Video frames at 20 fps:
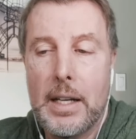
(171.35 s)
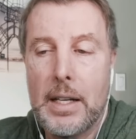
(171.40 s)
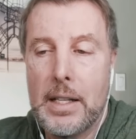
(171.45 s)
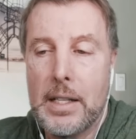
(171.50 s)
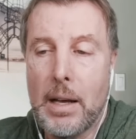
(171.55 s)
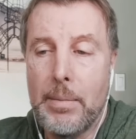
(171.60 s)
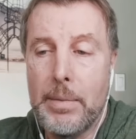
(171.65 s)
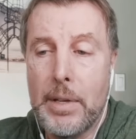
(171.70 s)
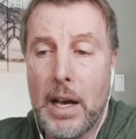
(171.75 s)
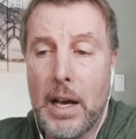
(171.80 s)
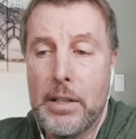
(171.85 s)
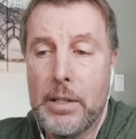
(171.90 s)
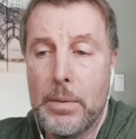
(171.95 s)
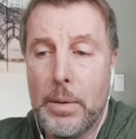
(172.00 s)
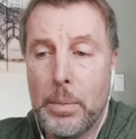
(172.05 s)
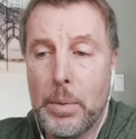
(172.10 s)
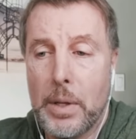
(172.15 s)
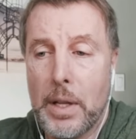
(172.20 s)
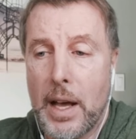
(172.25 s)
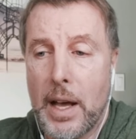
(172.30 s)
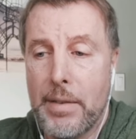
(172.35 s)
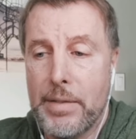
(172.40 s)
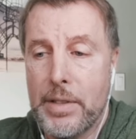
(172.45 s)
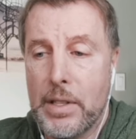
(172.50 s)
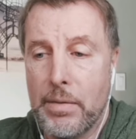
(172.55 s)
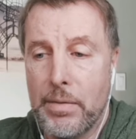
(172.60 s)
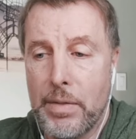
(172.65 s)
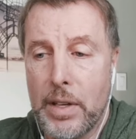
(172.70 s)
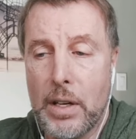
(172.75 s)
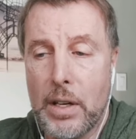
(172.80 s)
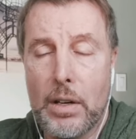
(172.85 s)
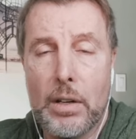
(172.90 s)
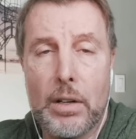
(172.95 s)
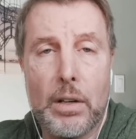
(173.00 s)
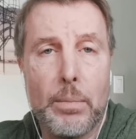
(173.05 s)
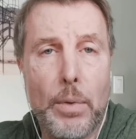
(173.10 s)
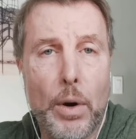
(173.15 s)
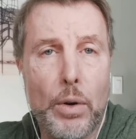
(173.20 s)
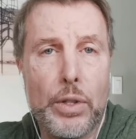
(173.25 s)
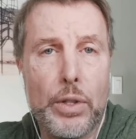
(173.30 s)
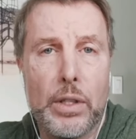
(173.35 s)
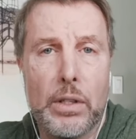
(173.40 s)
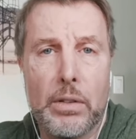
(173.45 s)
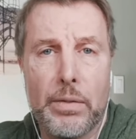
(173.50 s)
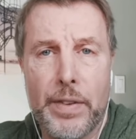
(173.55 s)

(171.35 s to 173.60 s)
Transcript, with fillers: Sometimes people have severe emotional,